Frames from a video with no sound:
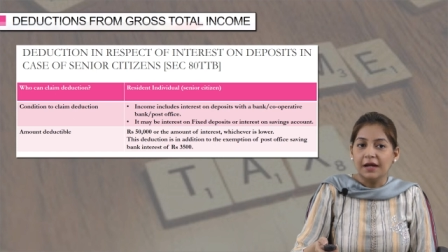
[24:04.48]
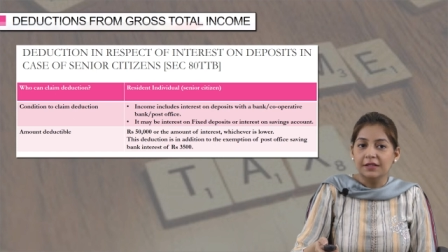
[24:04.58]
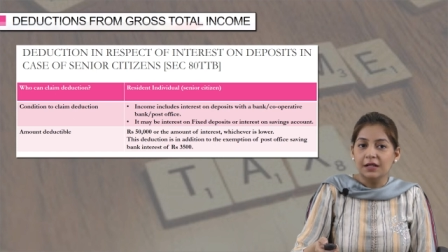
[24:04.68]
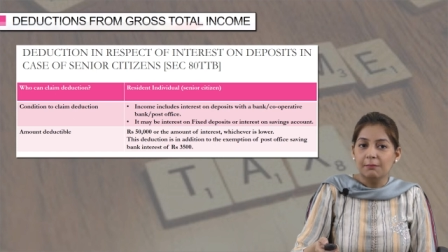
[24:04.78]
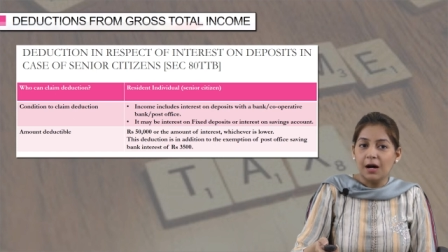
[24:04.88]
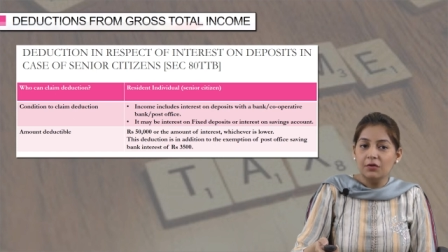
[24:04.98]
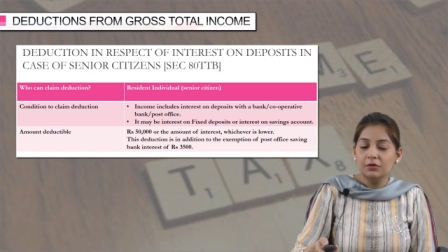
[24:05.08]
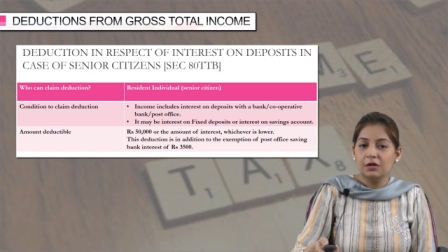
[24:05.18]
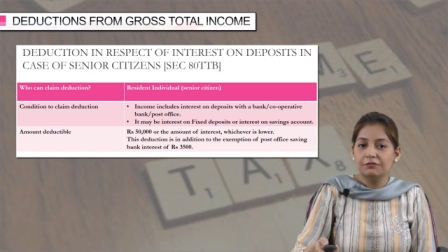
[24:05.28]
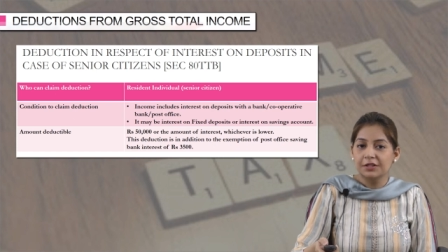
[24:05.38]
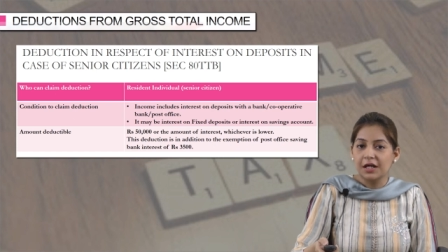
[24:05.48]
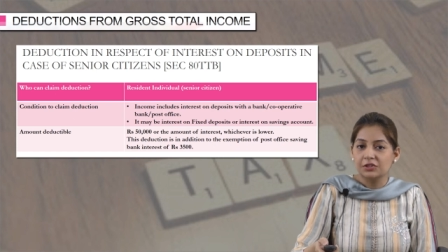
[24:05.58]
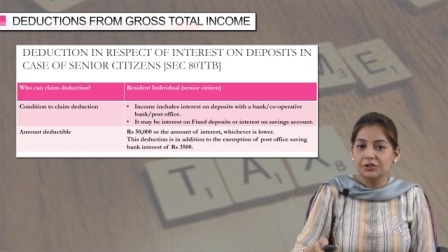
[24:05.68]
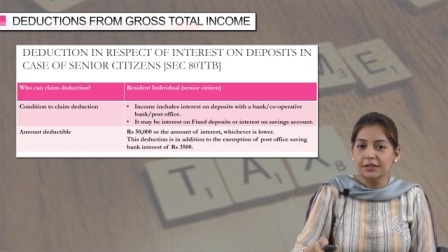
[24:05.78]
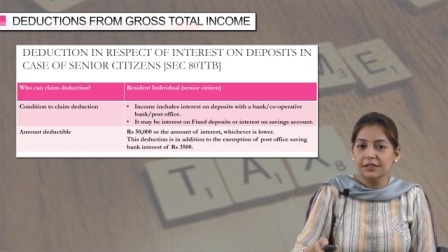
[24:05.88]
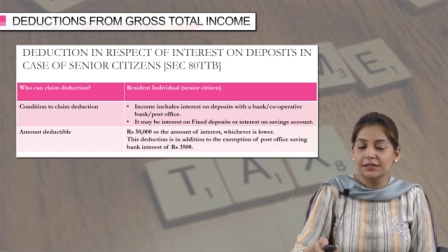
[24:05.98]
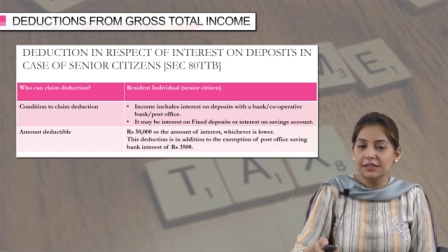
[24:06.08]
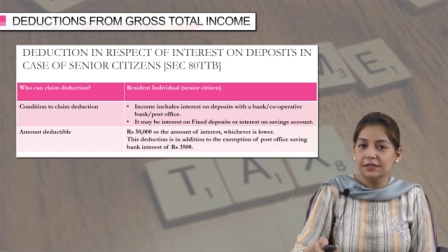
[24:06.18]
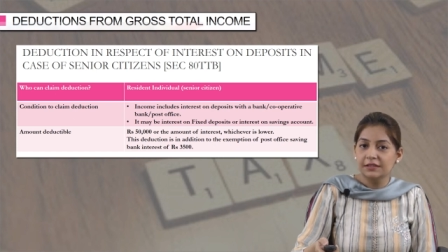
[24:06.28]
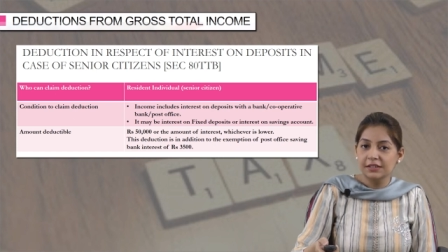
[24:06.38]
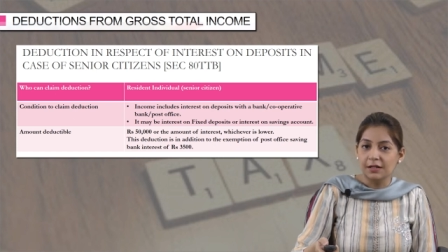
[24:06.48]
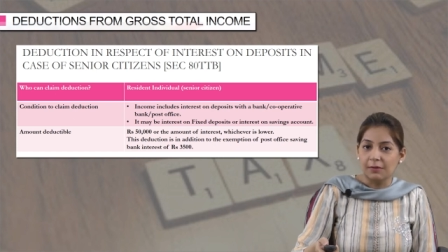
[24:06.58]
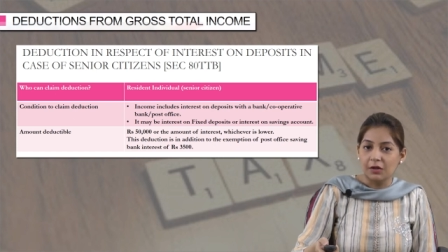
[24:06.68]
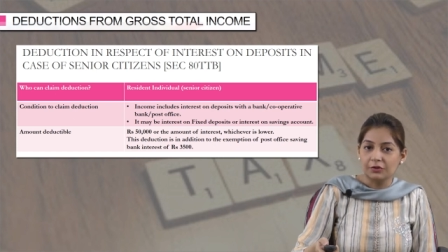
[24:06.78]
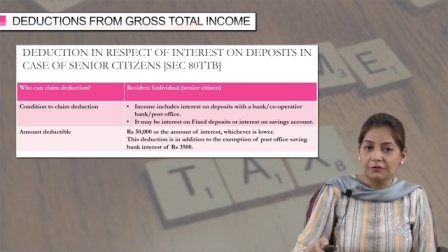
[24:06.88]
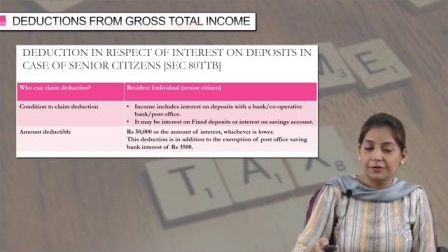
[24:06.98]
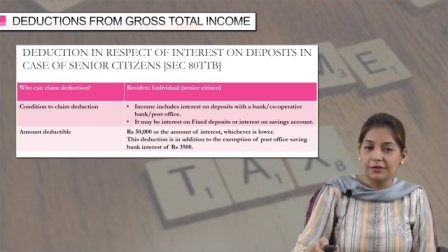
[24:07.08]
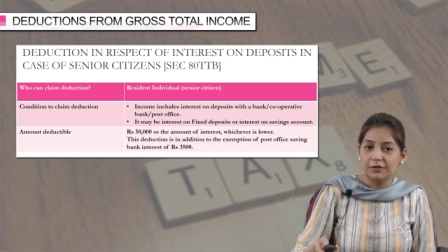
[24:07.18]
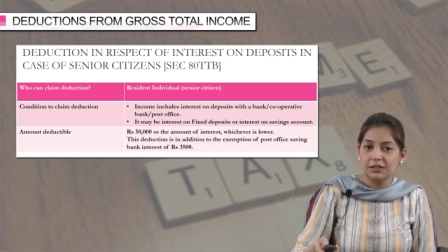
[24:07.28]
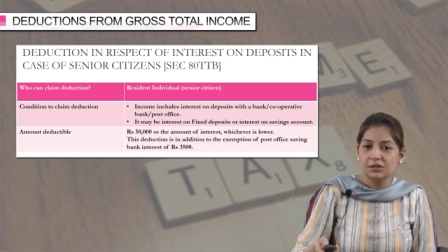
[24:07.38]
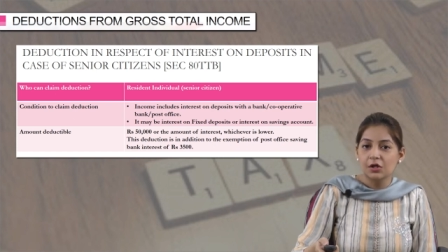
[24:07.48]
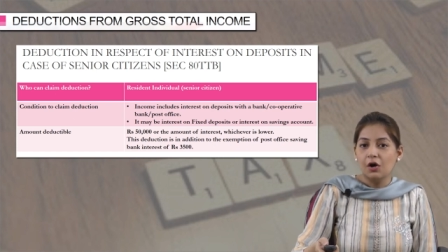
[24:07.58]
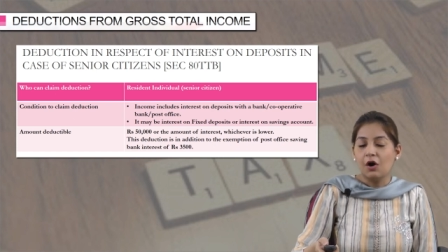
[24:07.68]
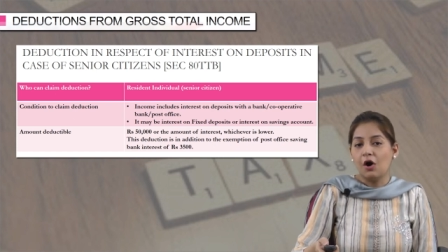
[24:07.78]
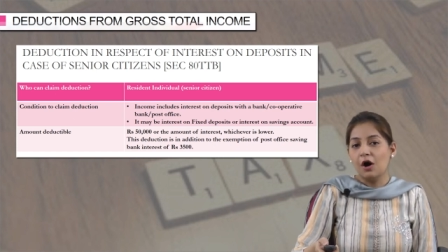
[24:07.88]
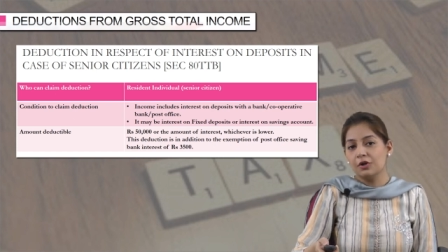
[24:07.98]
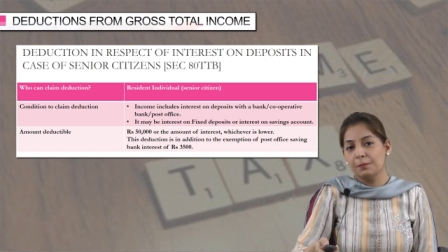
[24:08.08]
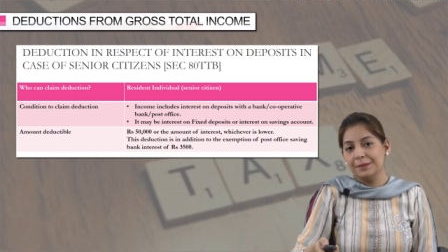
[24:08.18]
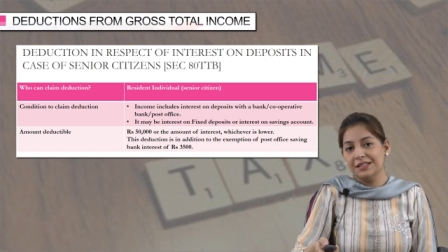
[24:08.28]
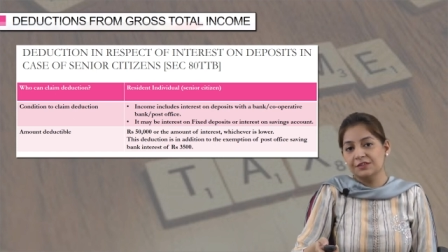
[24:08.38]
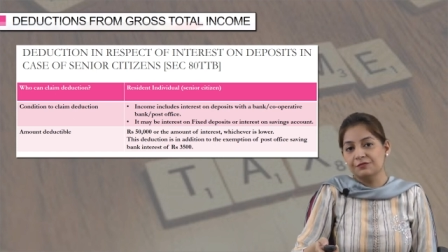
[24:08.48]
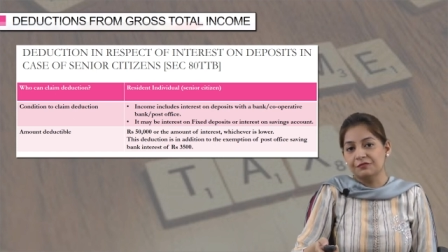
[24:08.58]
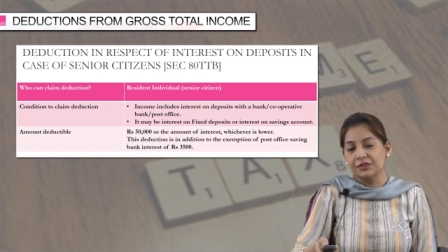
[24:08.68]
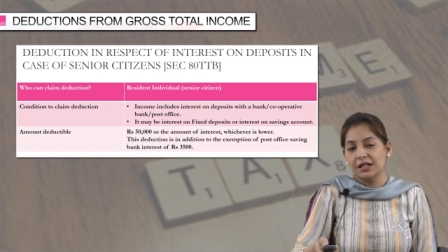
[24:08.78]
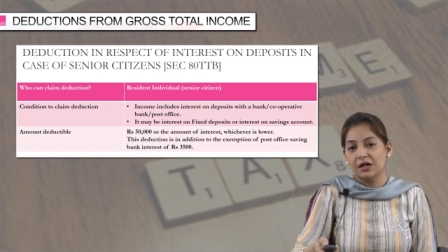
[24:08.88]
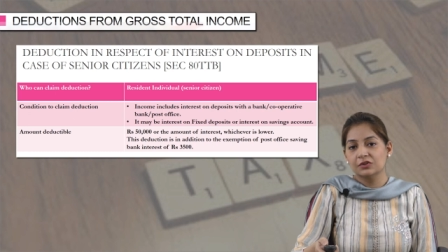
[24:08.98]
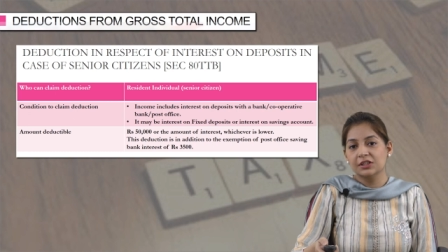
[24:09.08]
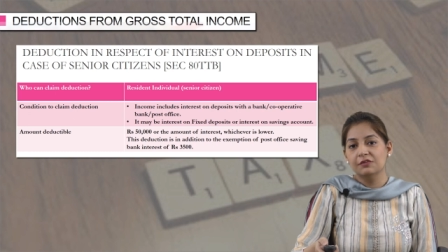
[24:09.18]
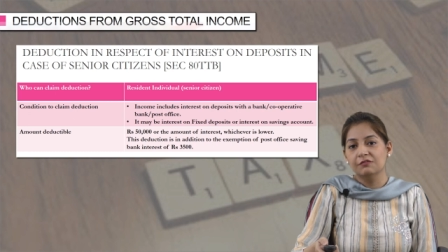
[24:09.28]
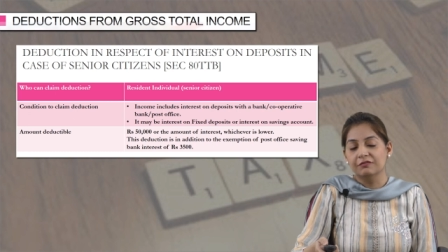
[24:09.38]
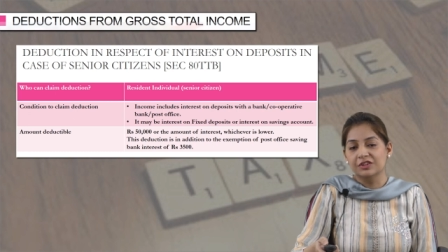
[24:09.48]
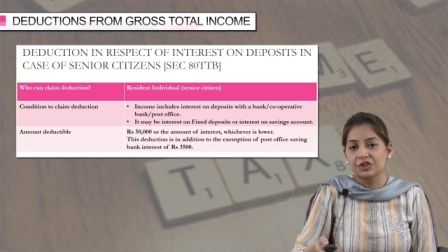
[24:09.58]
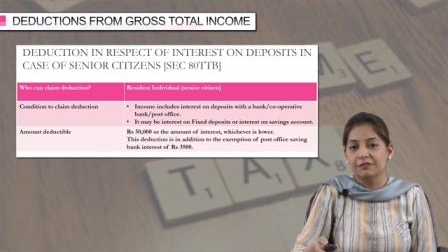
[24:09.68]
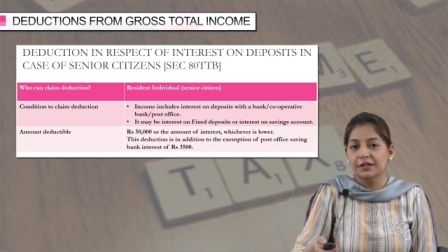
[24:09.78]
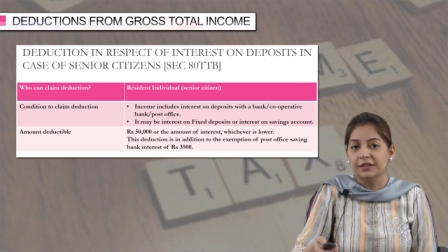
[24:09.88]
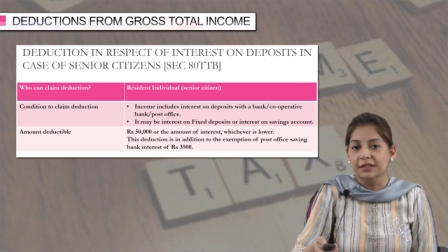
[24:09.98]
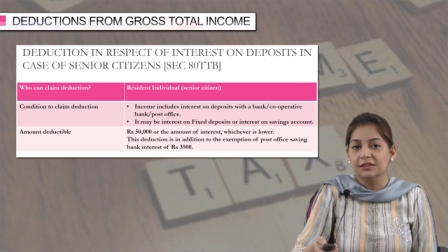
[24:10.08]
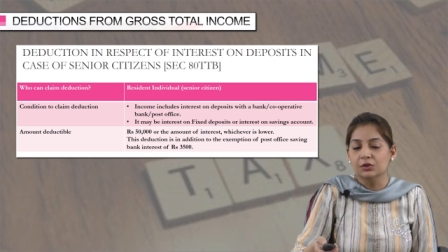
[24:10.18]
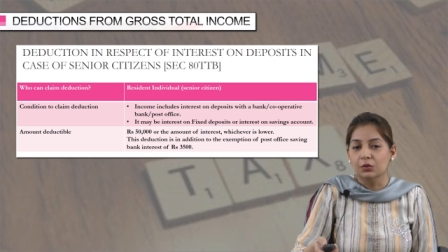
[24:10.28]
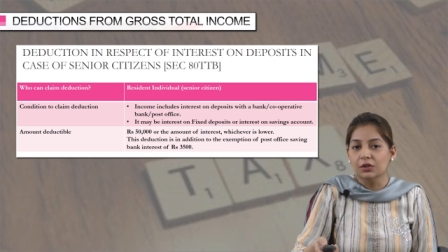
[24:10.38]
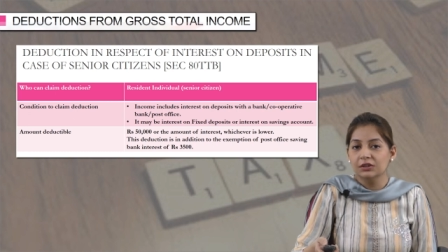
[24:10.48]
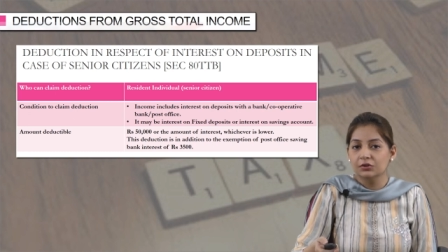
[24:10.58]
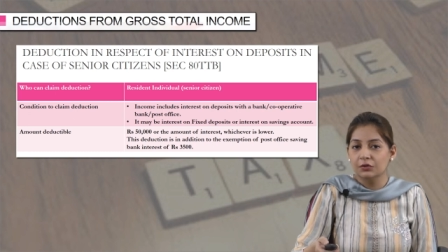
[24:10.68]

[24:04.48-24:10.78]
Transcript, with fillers: and the amount of deduction is either the amount of interest or rupees 50,000 whichever is lower.